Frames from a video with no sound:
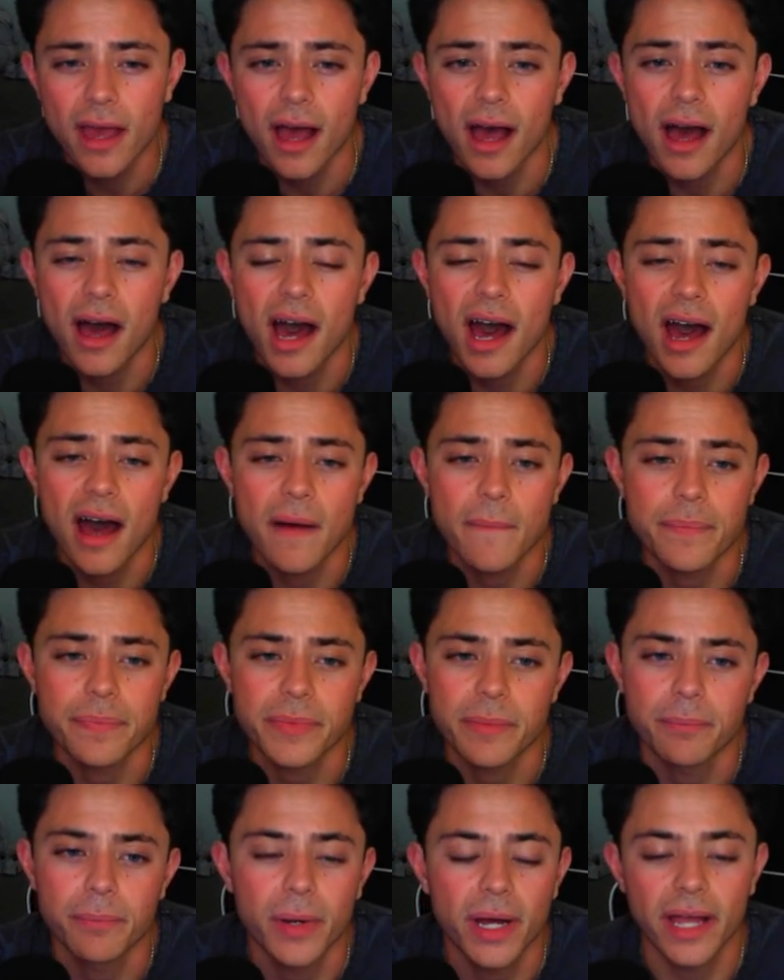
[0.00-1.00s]
Um,
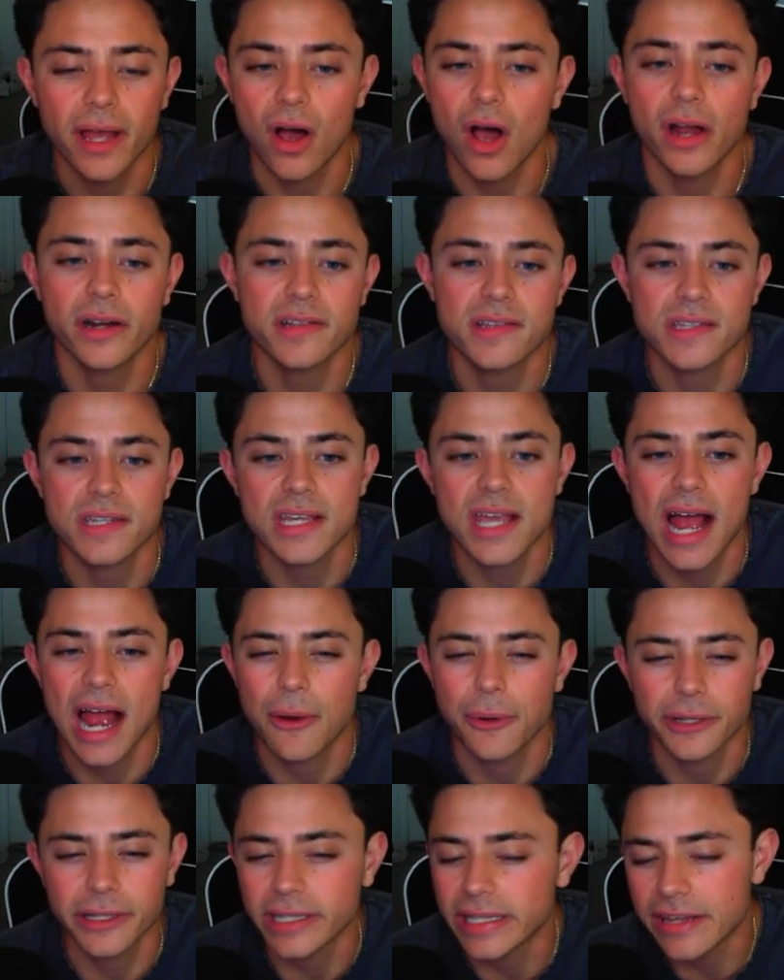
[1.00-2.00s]
but honestly, I
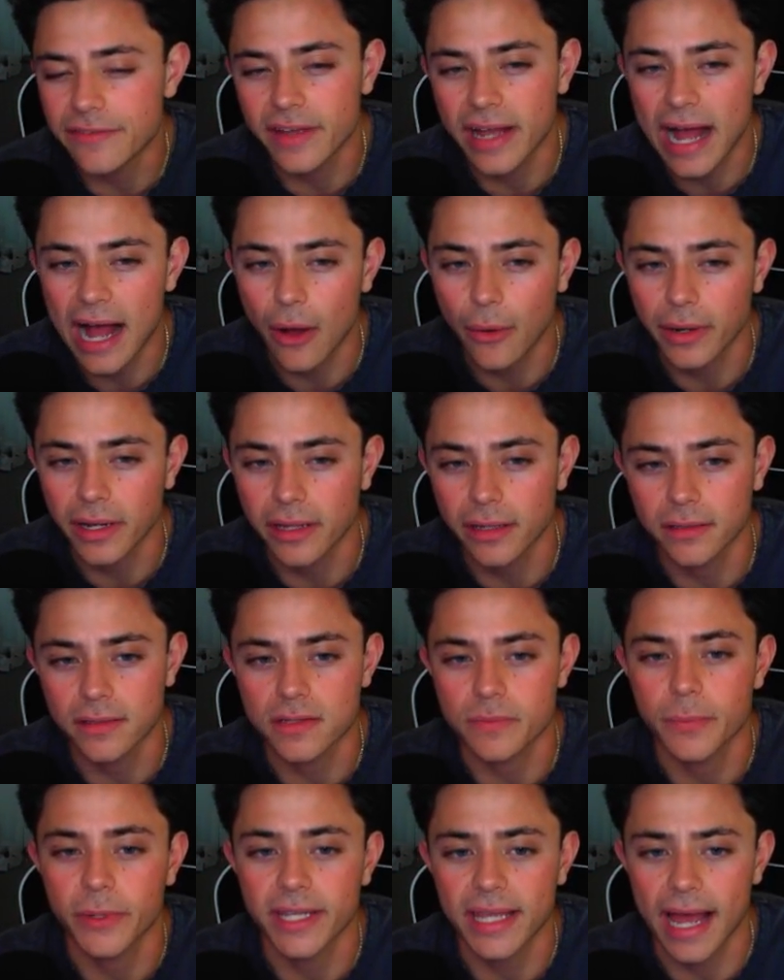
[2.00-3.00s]
would leave it how it
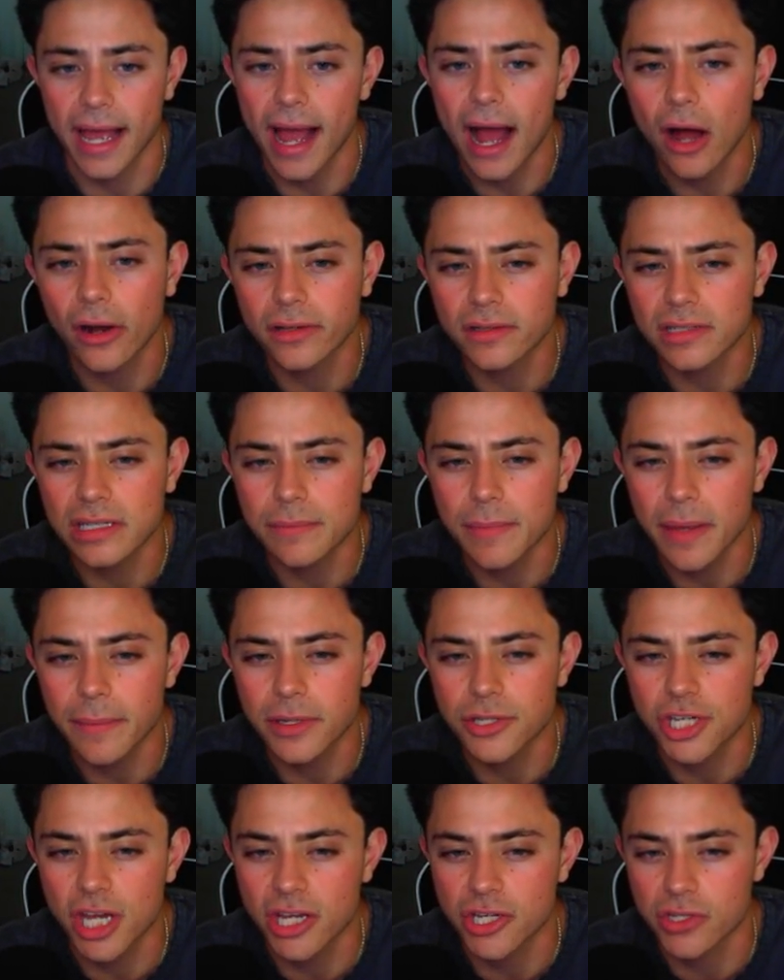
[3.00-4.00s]
is. But yeah, honestly, maybe
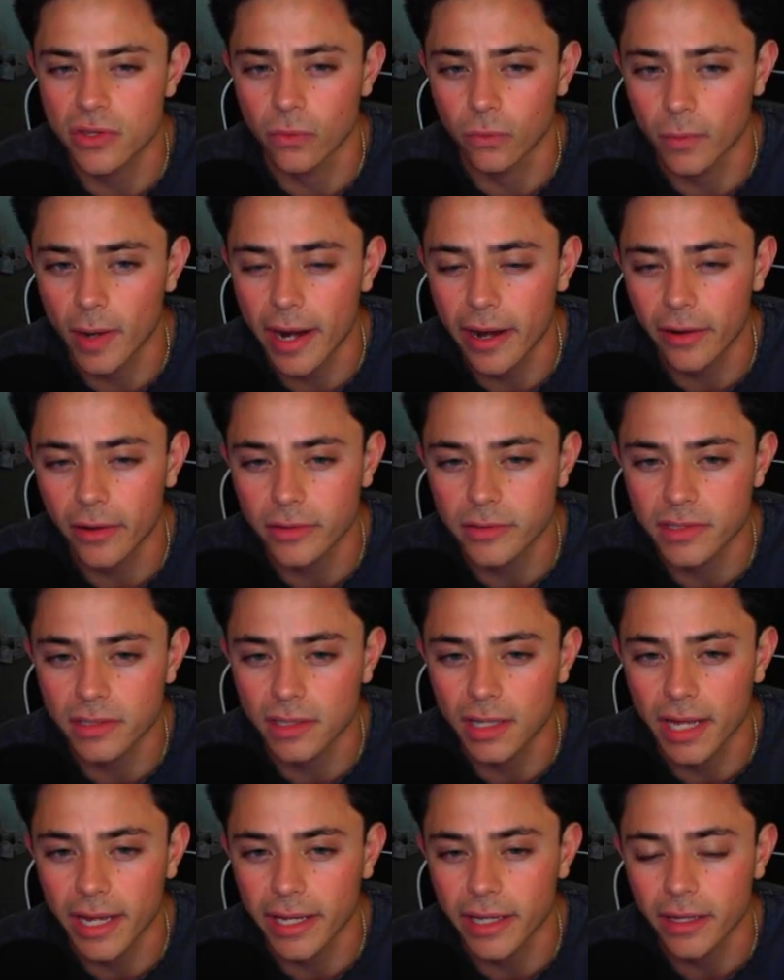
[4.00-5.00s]
change the rare to
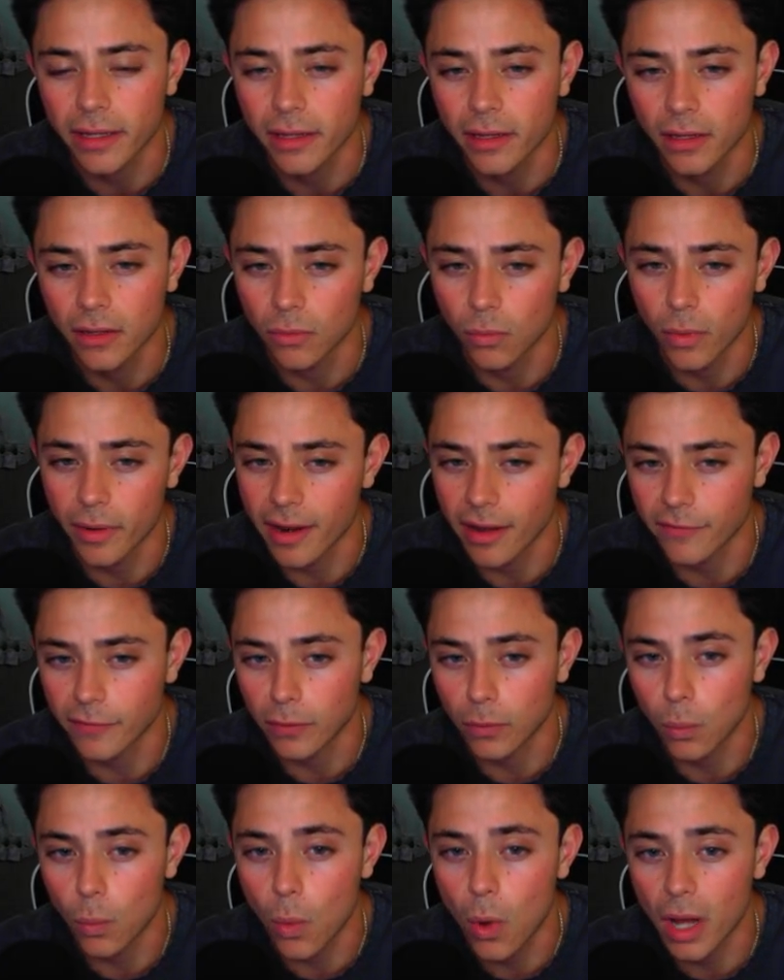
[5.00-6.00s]
like
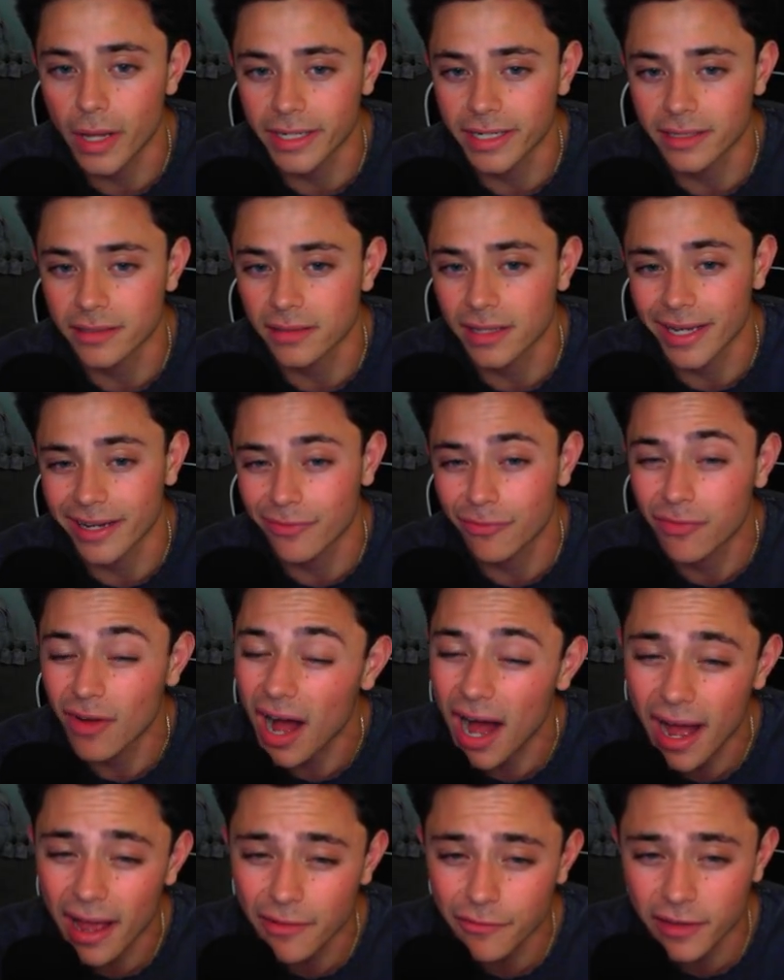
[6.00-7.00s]
whatever, one and like
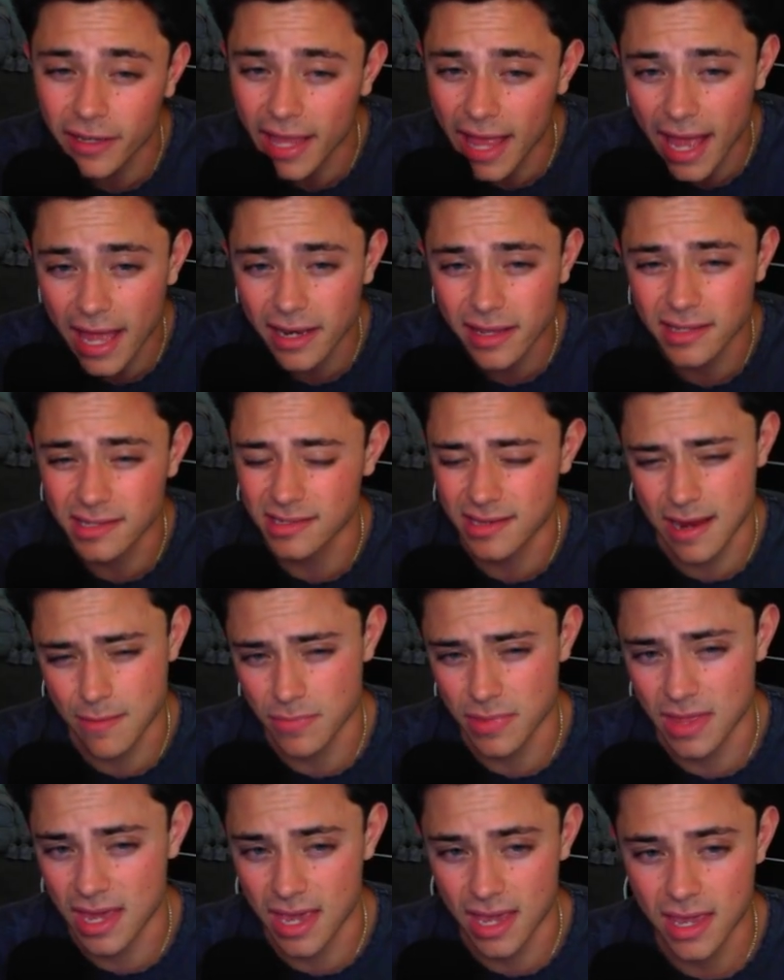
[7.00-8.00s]
five again, the same
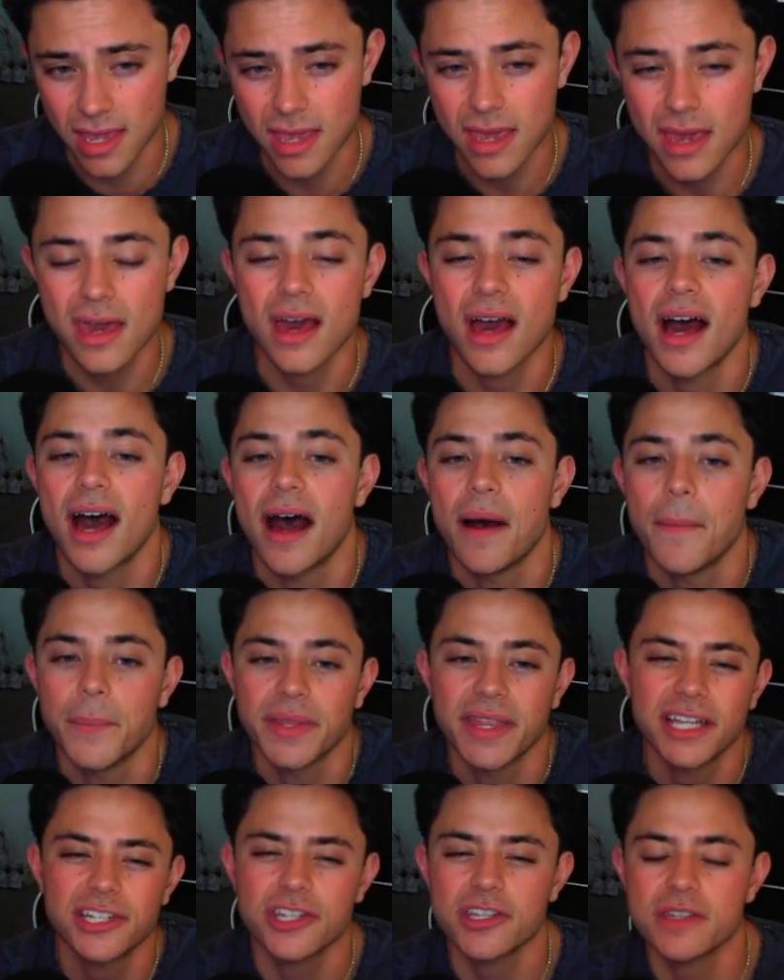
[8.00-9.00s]
thing. Um,
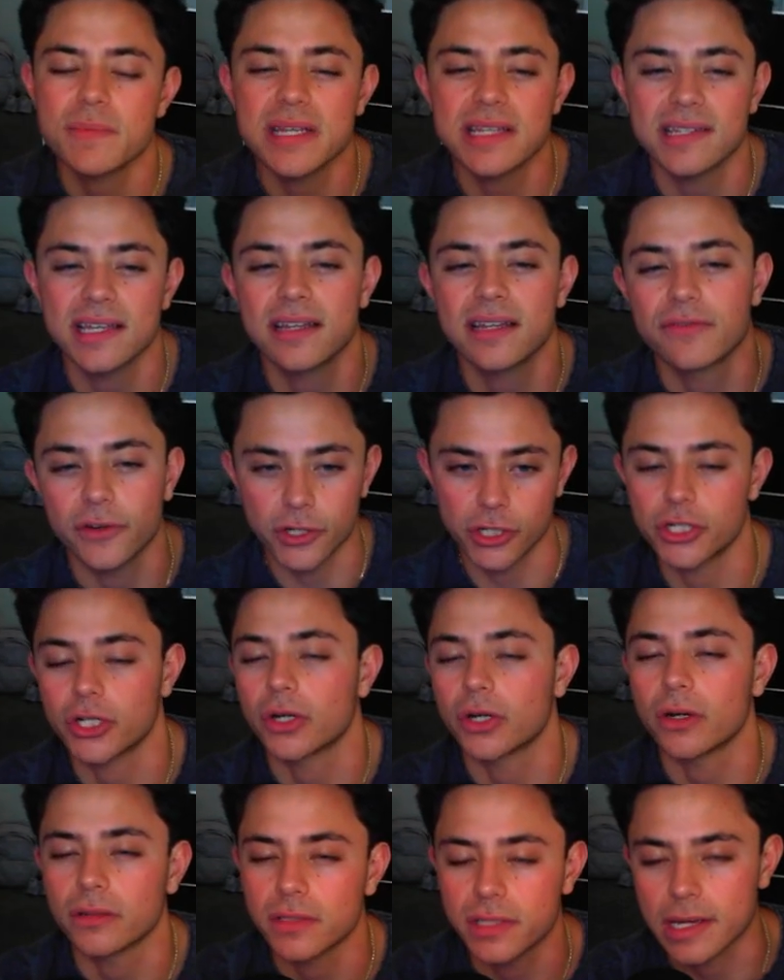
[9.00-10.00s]
but that just means that for
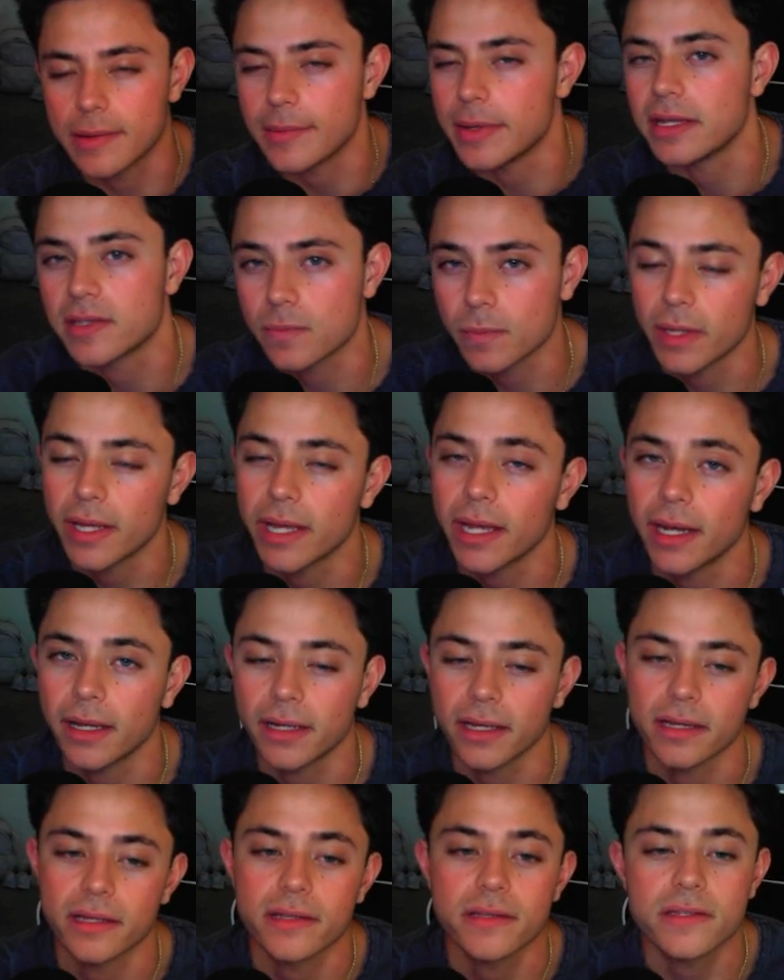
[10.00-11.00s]
sure it's going to be displayed
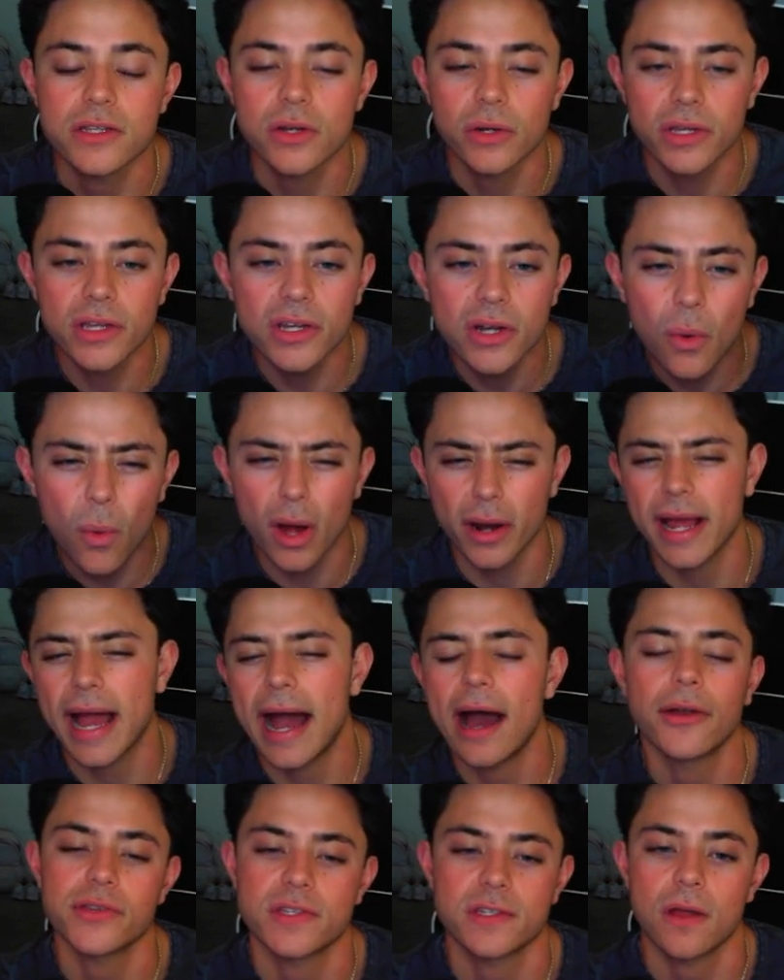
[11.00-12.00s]
because, you know, you don't want it
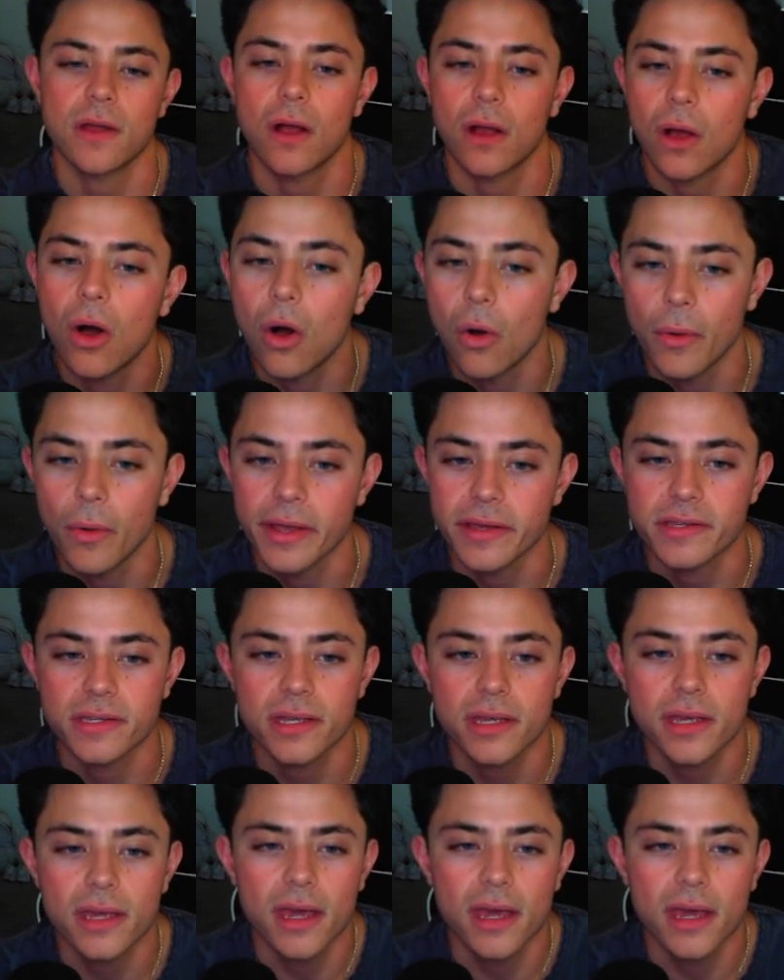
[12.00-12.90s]
out of stock always.